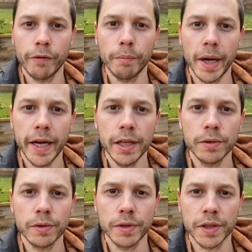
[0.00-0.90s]
from Bunnings,
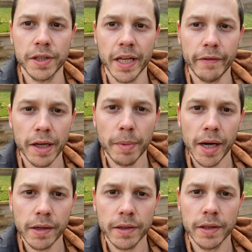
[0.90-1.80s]
which was 70
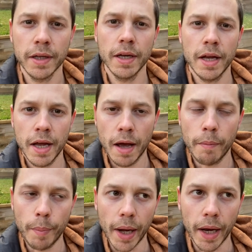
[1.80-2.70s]
bucks.
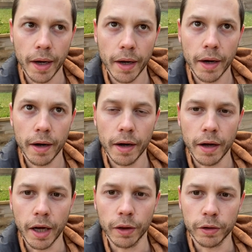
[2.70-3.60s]
But
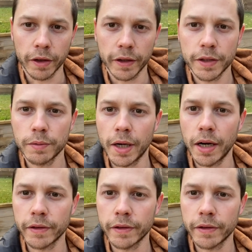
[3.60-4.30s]
I looked at this one, I was